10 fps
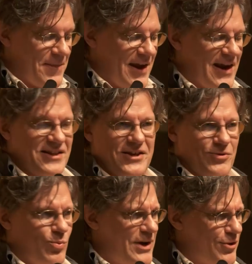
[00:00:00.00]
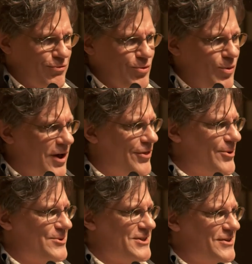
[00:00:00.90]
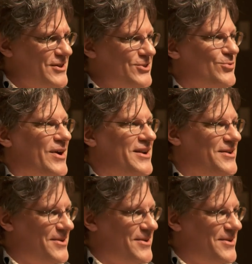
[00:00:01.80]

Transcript: and I just went through all those and just tried